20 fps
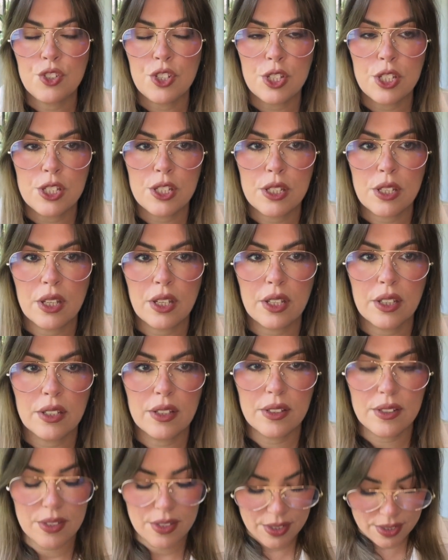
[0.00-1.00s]
just
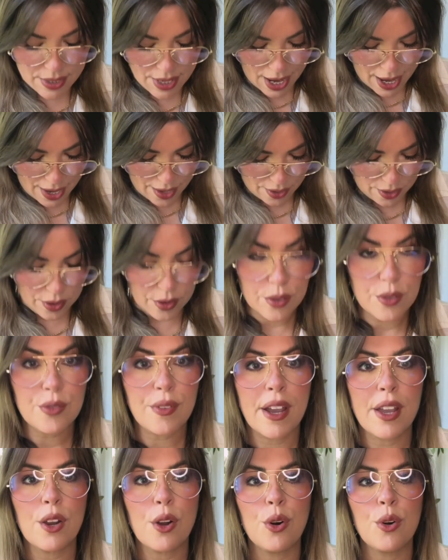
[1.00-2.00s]
style
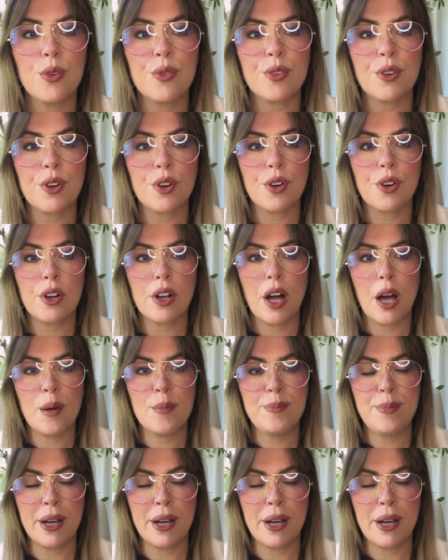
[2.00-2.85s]
right over a